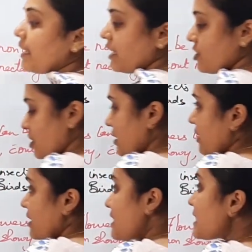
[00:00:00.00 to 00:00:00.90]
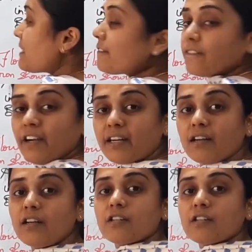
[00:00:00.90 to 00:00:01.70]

agent is wind.